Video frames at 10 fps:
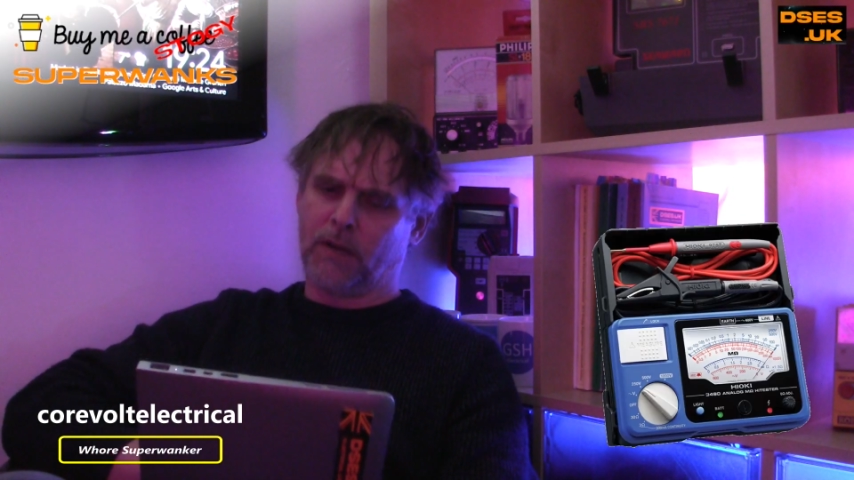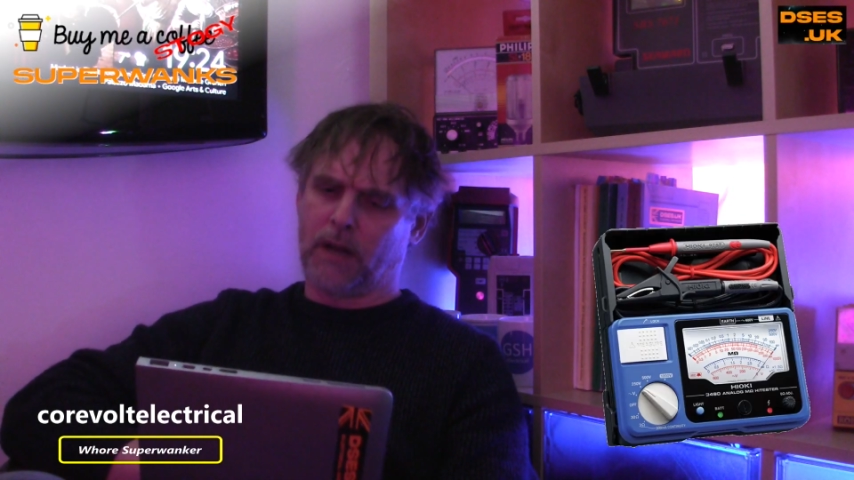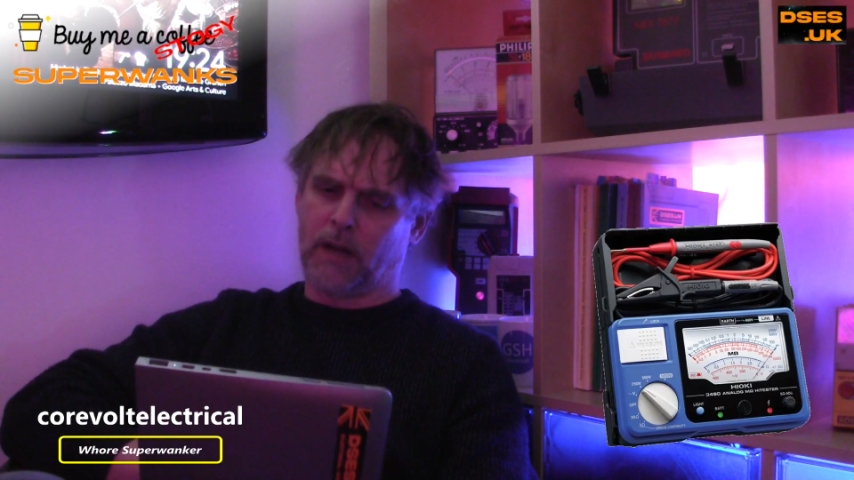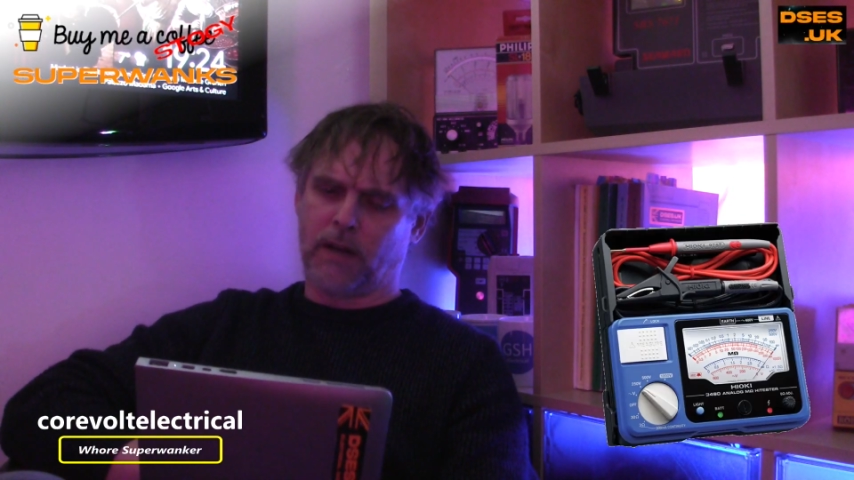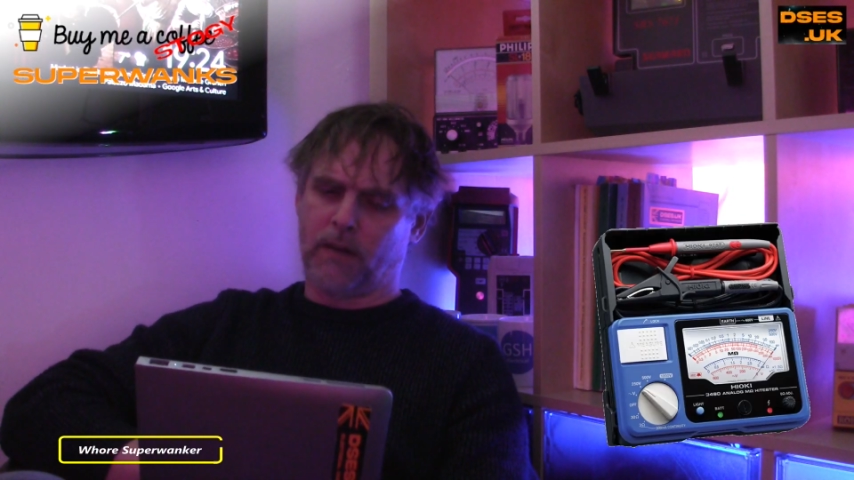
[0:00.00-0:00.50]

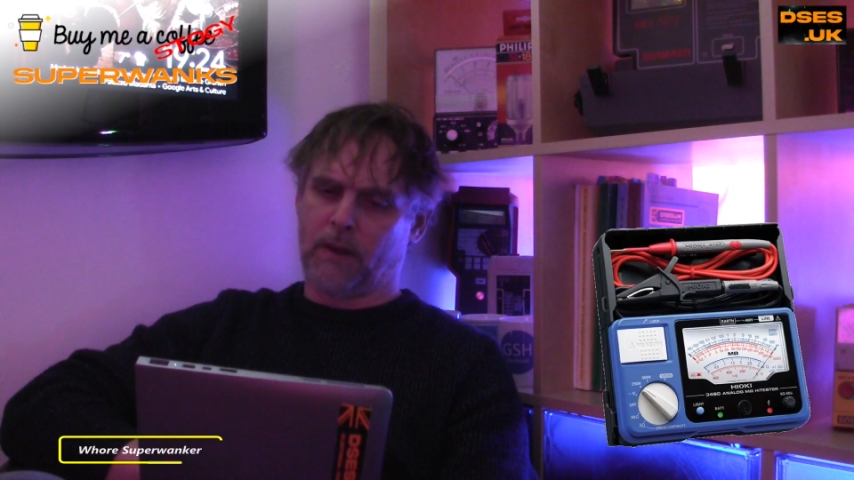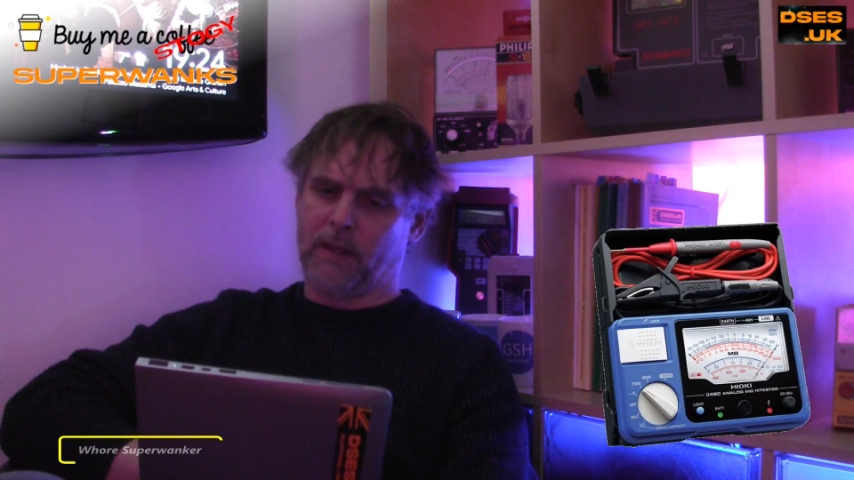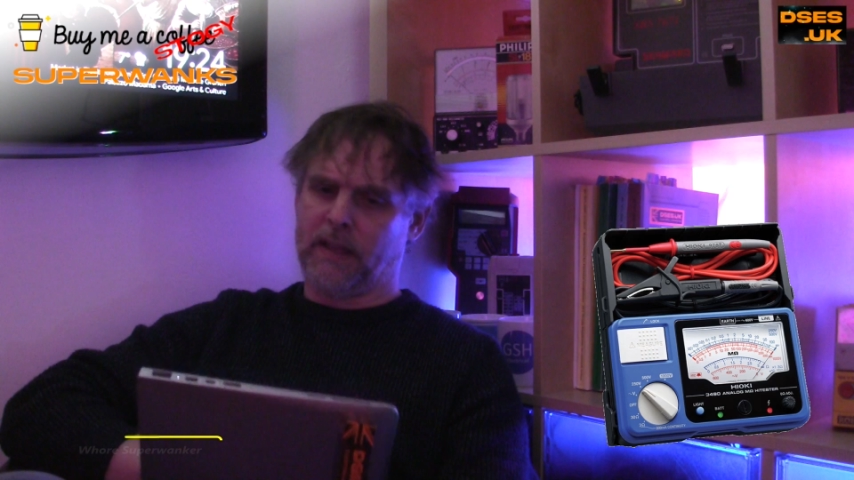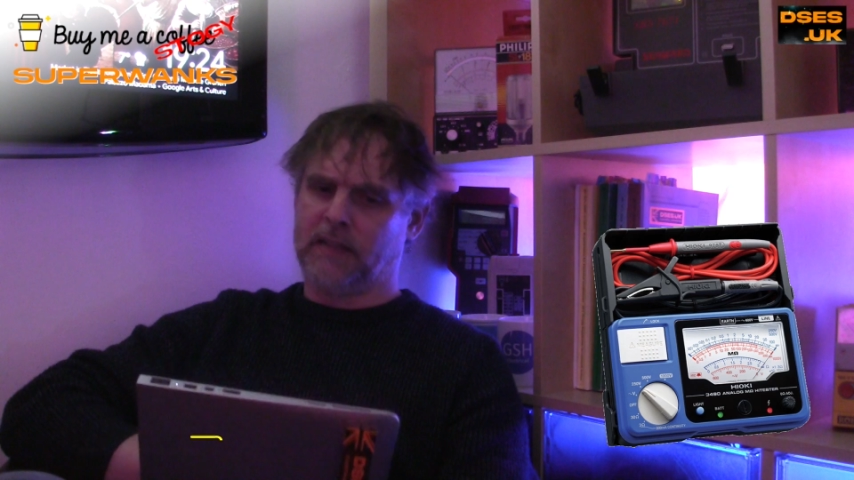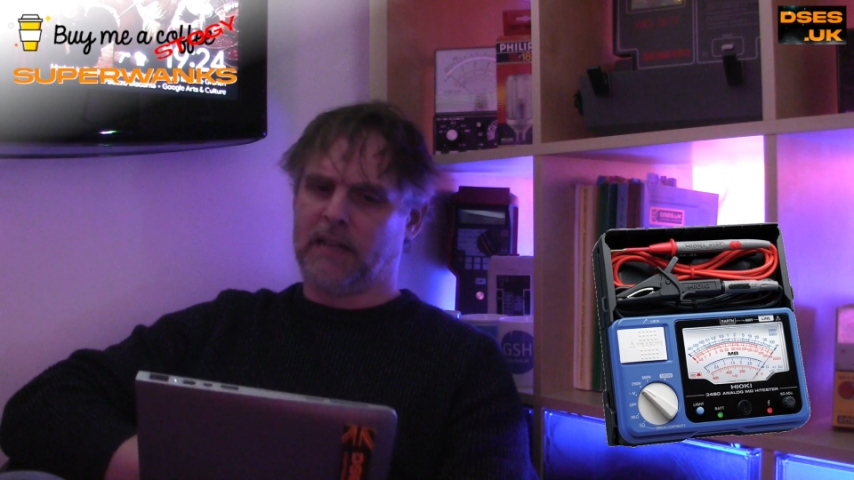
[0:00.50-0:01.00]
I don't know where
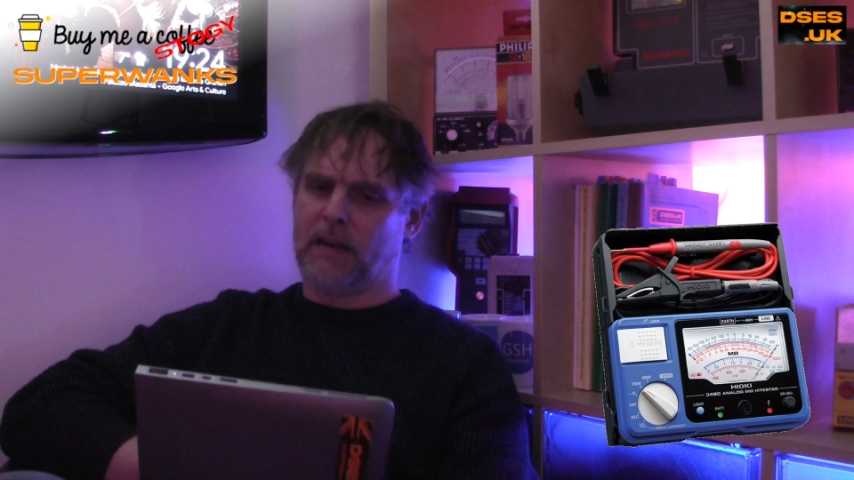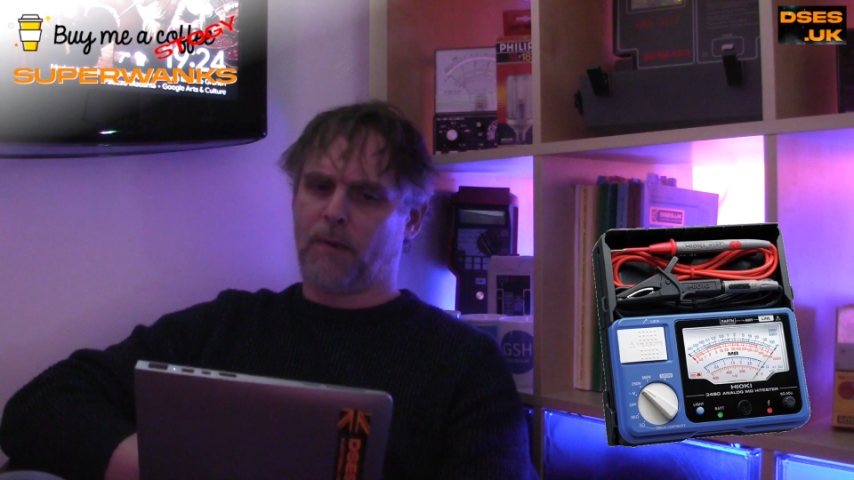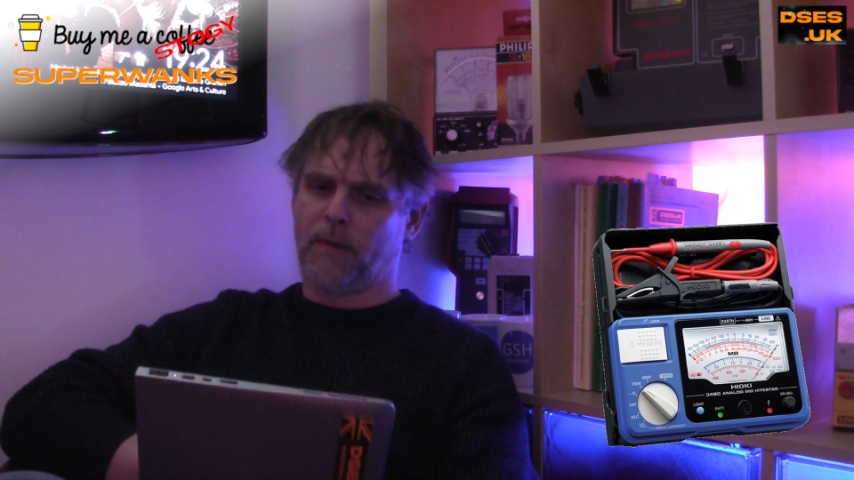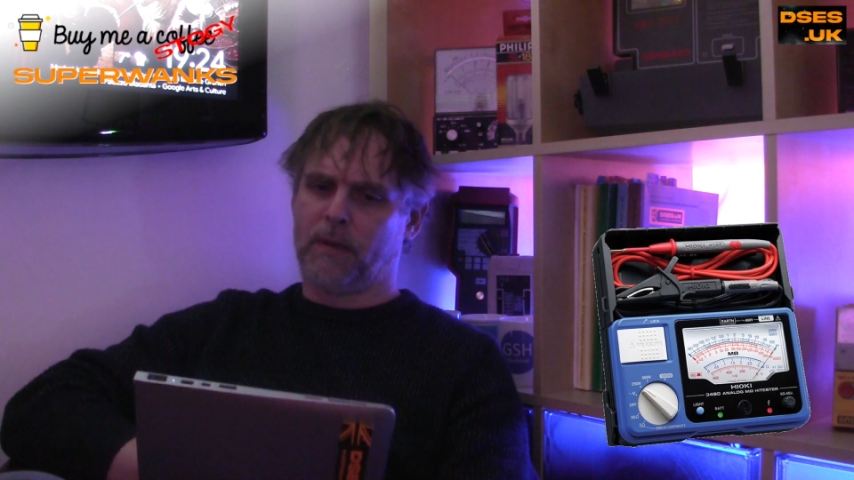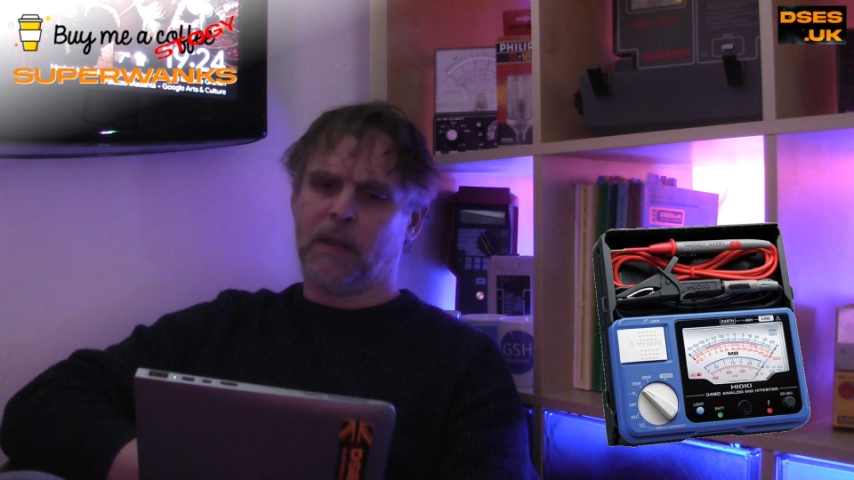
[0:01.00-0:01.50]
that is now,
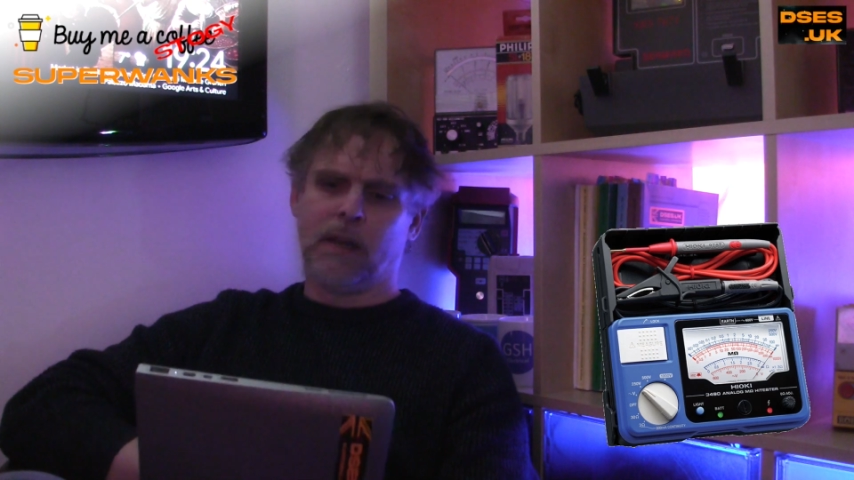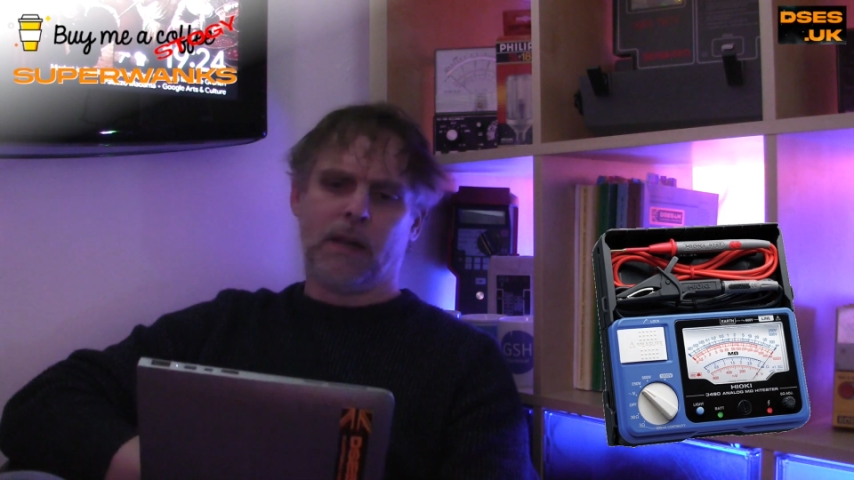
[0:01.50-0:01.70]
probably